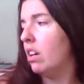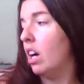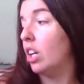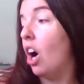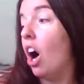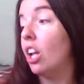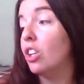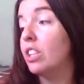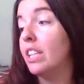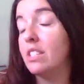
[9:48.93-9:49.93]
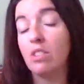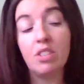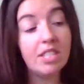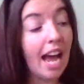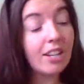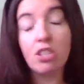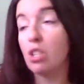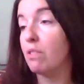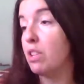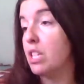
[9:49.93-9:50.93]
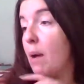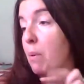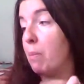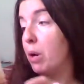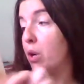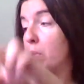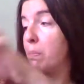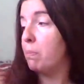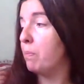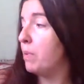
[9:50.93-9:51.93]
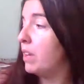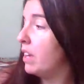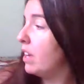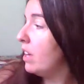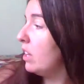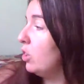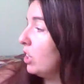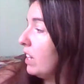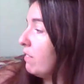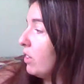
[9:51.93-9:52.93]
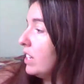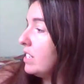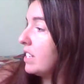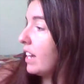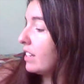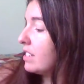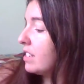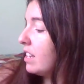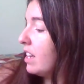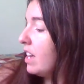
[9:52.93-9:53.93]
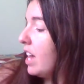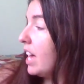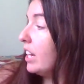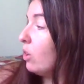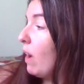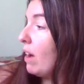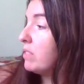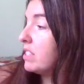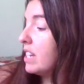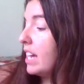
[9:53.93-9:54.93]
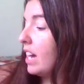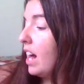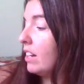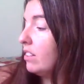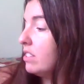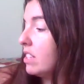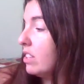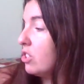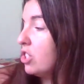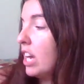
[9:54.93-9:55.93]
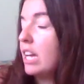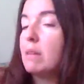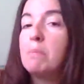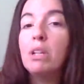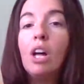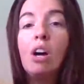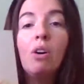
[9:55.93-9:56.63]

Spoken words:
A collared lizard dashes over the top, looking for insects, and a ground snake huddles in the shade below.